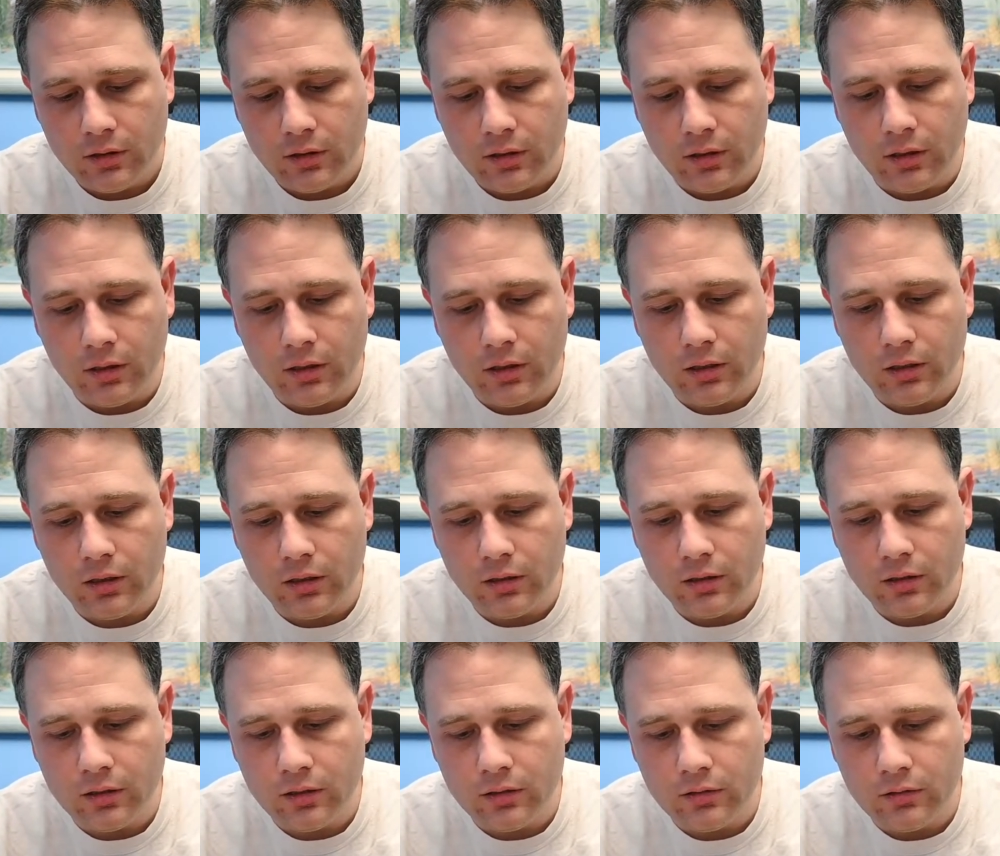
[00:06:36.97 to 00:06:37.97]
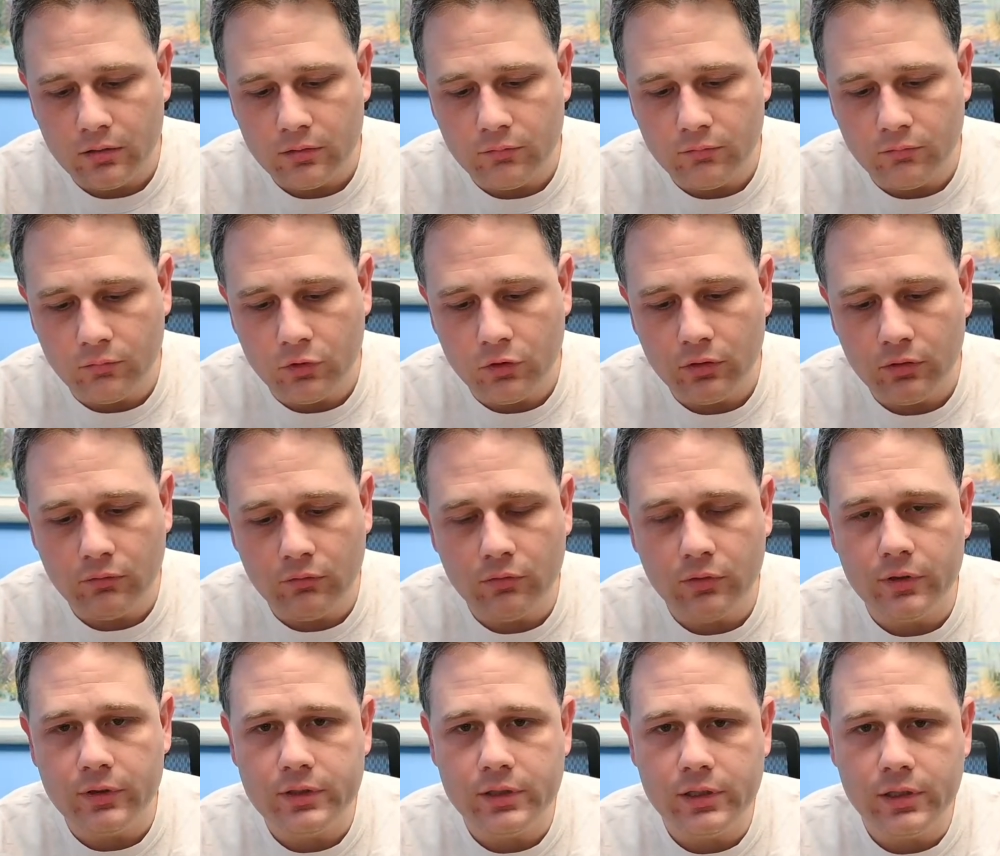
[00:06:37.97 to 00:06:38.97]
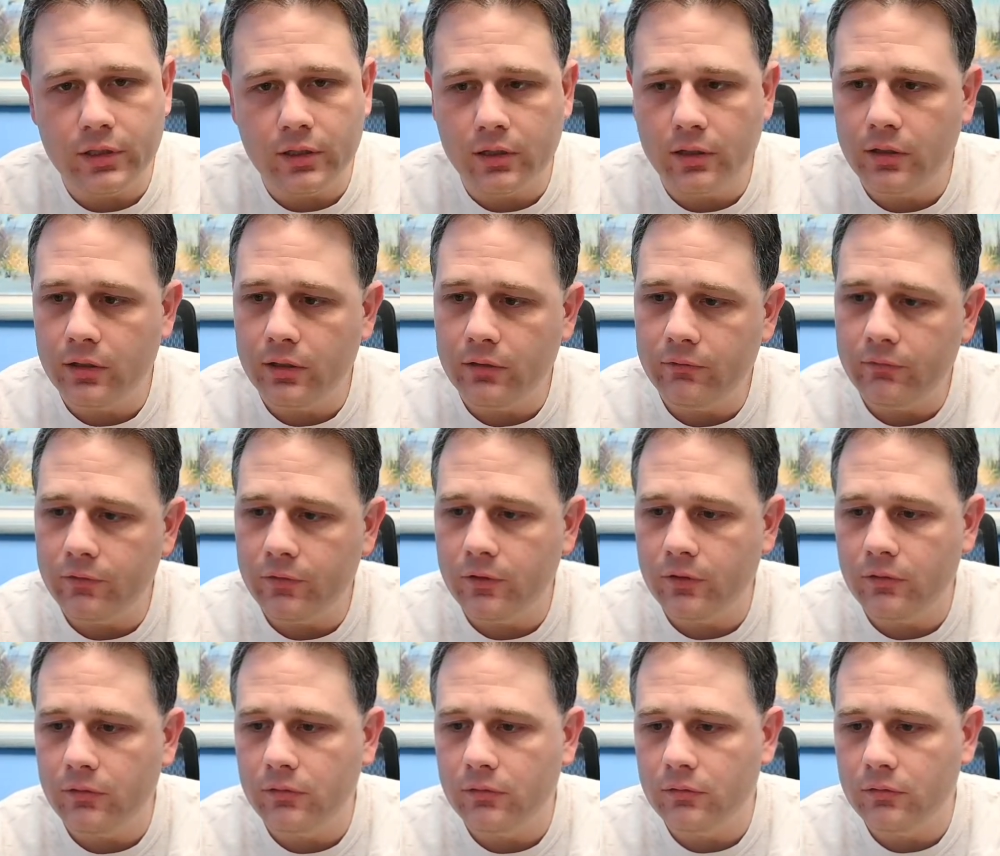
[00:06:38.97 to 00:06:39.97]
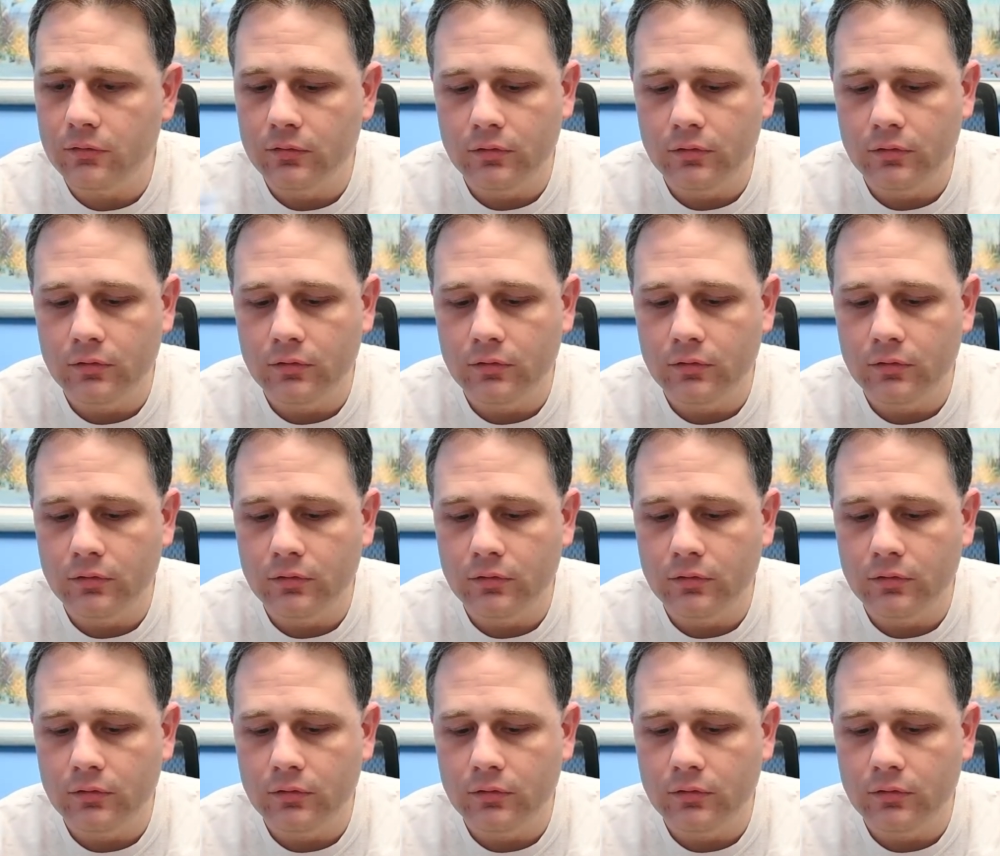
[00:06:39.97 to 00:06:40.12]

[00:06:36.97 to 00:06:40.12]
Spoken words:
and more warranty card info